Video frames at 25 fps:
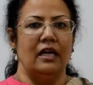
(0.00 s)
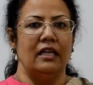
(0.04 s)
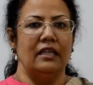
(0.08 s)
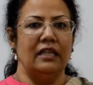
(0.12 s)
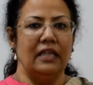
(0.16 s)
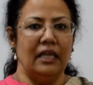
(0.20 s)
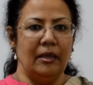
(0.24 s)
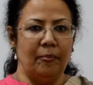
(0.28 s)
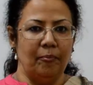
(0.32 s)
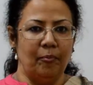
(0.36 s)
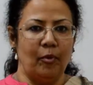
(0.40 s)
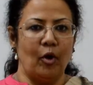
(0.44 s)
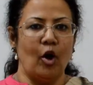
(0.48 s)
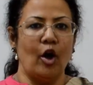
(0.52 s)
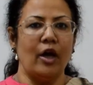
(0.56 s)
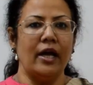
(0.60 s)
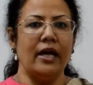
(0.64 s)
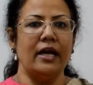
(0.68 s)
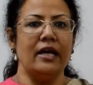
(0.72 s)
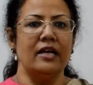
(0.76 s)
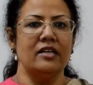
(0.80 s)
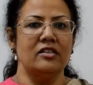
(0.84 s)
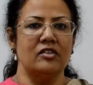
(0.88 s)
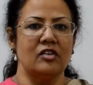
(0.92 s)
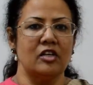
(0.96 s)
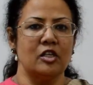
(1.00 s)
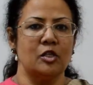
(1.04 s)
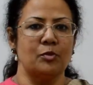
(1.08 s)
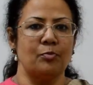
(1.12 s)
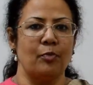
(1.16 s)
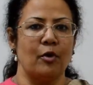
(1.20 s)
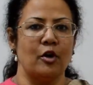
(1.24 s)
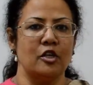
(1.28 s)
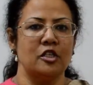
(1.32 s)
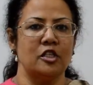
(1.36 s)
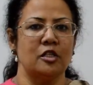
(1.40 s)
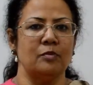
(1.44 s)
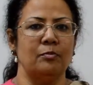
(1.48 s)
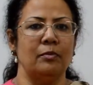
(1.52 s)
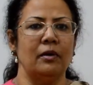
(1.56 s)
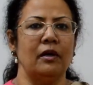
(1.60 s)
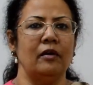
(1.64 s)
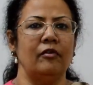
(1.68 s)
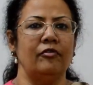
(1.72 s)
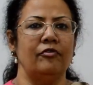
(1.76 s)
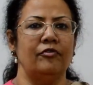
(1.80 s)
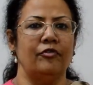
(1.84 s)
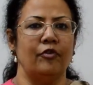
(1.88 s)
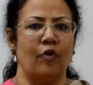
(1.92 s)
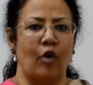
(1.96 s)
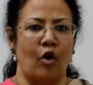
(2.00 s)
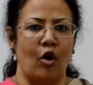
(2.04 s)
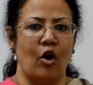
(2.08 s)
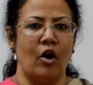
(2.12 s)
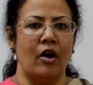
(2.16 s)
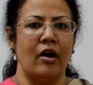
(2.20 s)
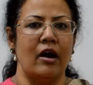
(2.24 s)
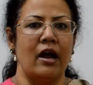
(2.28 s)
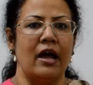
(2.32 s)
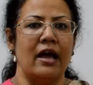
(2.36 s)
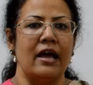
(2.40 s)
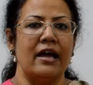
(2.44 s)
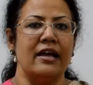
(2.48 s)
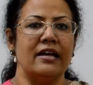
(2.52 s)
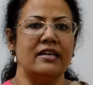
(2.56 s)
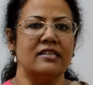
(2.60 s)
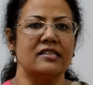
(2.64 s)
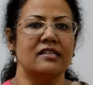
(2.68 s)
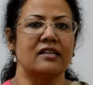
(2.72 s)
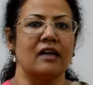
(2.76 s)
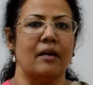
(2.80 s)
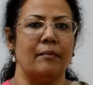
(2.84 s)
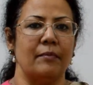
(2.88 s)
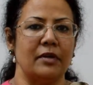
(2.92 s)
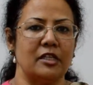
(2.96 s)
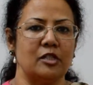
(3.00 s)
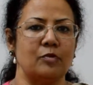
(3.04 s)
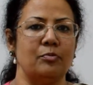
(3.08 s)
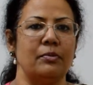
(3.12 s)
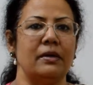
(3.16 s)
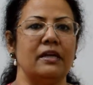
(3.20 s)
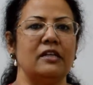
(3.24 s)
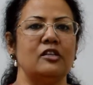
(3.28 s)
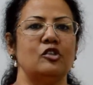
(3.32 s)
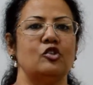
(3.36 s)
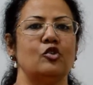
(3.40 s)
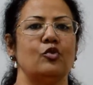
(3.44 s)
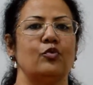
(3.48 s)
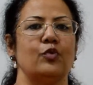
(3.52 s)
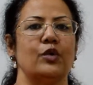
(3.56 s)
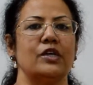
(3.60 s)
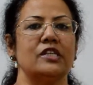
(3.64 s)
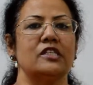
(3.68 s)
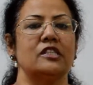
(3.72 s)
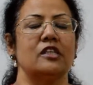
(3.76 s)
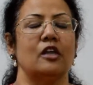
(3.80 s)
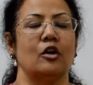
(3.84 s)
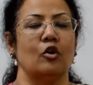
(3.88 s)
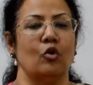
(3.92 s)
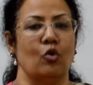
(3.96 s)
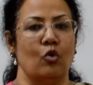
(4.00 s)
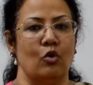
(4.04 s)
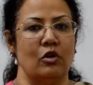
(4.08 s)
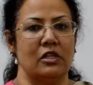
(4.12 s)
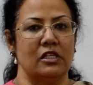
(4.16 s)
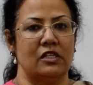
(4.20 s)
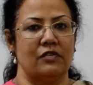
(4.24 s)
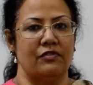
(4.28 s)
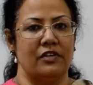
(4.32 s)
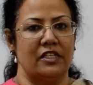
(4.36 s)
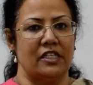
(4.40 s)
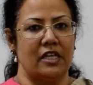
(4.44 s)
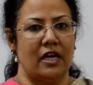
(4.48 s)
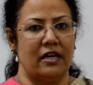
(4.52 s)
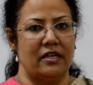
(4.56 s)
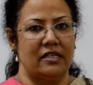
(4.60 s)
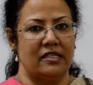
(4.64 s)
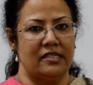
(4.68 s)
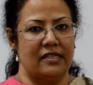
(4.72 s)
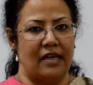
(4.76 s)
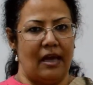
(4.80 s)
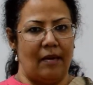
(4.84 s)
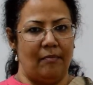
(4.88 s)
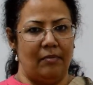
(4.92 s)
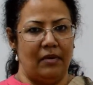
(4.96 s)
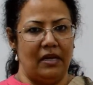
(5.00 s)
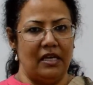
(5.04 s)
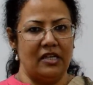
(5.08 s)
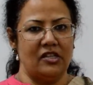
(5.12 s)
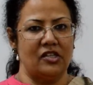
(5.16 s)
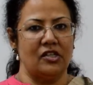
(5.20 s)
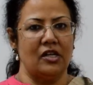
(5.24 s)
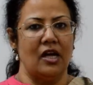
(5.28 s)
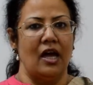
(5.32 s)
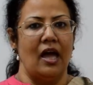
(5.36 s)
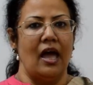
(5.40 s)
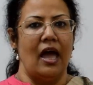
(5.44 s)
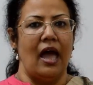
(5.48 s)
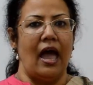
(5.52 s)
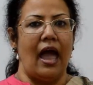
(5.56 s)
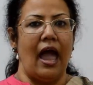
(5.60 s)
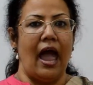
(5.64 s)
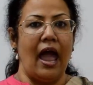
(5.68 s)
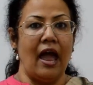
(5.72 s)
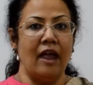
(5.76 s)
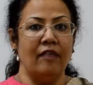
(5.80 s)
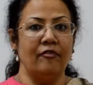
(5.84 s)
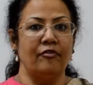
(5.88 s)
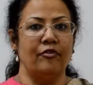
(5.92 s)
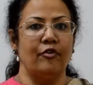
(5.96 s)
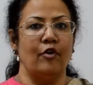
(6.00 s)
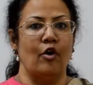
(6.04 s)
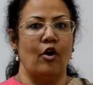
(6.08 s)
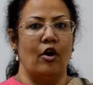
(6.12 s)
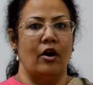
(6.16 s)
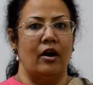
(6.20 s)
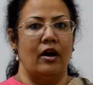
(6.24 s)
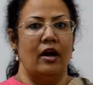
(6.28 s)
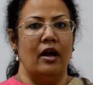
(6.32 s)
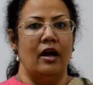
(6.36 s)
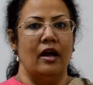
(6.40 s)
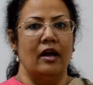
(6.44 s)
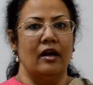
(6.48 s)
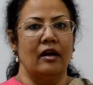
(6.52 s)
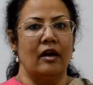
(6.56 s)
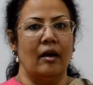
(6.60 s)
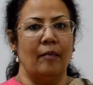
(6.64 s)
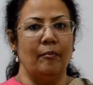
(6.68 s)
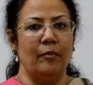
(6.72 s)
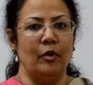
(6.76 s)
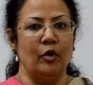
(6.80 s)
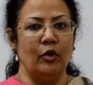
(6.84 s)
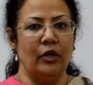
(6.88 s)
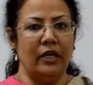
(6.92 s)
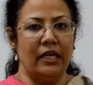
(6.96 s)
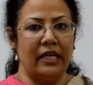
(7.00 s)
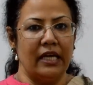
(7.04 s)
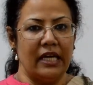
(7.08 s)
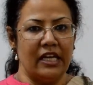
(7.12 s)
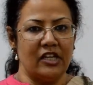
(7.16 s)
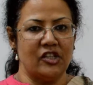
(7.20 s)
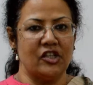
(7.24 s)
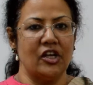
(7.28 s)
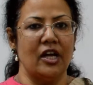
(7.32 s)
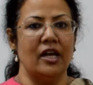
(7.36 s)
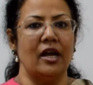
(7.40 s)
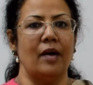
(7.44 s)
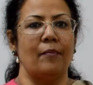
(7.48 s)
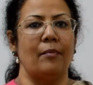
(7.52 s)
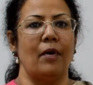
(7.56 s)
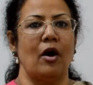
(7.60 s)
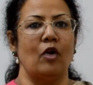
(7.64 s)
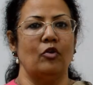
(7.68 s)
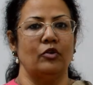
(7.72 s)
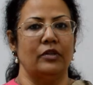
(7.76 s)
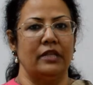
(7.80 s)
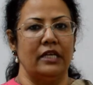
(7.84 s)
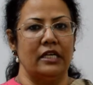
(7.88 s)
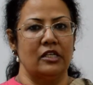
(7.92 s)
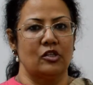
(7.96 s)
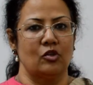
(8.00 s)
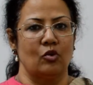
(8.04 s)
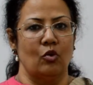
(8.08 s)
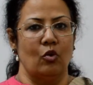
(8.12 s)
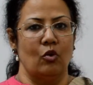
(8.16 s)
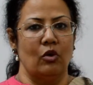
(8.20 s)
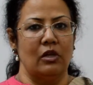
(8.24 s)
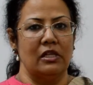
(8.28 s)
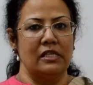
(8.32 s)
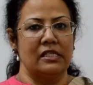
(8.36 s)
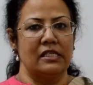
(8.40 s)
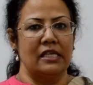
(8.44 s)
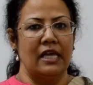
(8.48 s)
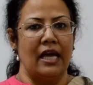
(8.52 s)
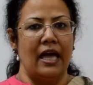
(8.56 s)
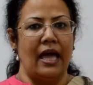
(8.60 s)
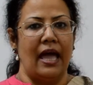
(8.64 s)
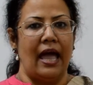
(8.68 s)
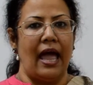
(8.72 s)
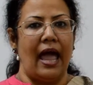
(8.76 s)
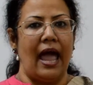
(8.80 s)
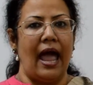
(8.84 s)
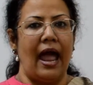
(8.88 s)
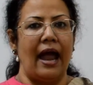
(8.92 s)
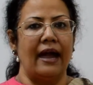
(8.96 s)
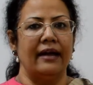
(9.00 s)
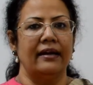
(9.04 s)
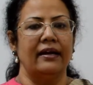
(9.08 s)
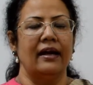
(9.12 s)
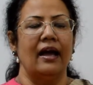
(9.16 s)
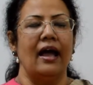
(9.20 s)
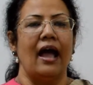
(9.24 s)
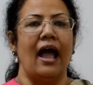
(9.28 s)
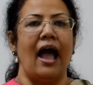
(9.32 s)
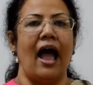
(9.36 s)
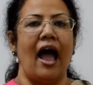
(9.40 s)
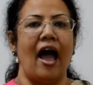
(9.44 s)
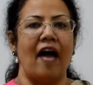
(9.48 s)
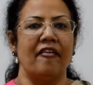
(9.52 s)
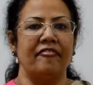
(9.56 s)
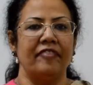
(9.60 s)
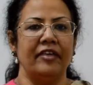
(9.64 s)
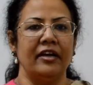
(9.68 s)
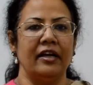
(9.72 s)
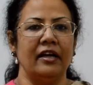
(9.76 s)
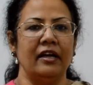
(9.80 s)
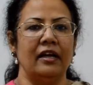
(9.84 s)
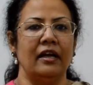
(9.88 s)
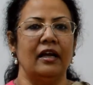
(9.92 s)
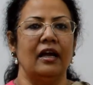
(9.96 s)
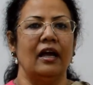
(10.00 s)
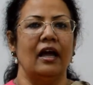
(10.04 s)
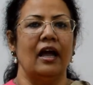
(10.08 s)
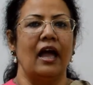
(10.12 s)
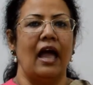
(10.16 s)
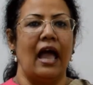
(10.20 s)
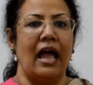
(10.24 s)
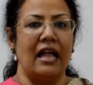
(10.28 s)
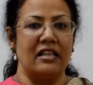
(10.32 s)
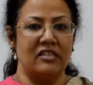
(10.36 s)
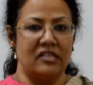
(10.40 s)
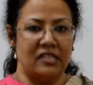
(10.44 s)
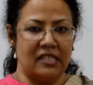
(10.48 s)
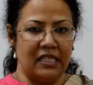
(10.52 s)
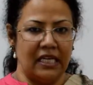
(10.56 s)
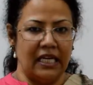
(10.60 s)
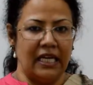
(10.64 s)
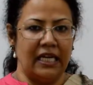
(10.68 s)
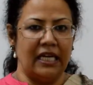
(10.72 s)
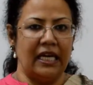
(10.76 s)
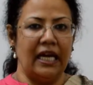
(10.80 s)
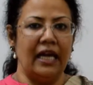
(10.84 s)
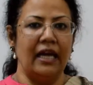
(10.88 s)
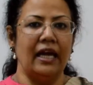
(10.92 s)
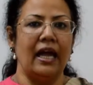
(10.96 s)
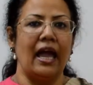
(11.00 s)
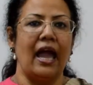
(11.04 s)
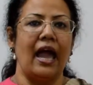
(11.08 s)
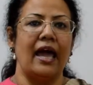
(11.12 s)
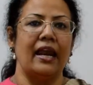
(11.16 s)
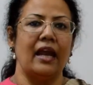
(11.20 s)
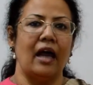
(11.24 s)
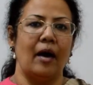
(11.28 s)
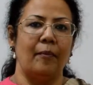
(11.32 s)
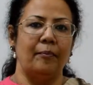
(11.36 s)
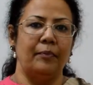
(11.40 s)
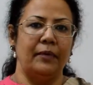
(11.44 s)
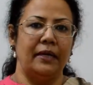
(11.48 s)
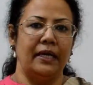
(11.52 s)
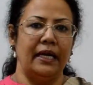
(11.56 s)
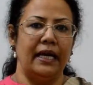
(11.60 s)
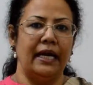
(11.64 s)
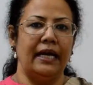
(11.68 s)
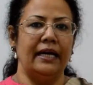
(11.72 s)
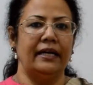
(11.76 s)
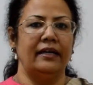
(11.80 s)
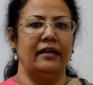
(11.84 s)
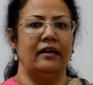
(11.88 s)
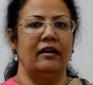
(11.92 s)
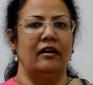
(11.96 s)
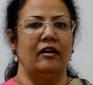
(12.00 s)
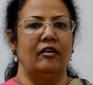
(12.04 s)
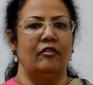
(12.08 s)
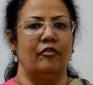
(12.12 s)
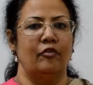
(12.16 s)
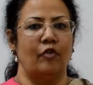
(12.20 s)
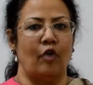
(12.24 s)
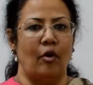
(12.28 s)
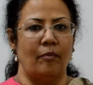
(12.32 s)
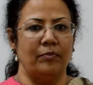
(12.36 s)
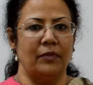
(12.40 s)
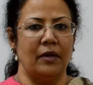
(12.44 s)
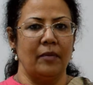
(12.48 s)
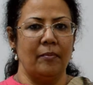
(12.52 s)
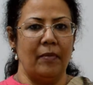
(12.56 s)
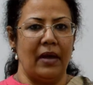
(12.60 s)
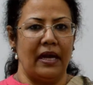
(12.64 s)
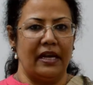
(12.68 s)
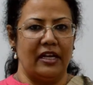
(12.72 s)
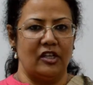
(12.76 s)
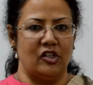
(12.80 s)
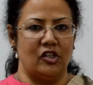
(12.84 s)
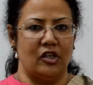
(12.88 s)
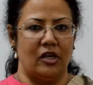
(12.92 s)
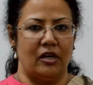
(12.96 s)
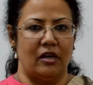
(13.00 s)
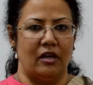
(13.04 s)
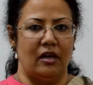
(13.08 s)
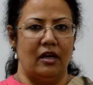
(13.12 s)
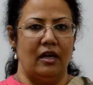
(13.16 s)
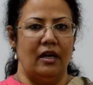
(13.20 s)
The employee is responsible for his commitment towards the goals which are established and for communication about these goals and having and seeking an update from the manager.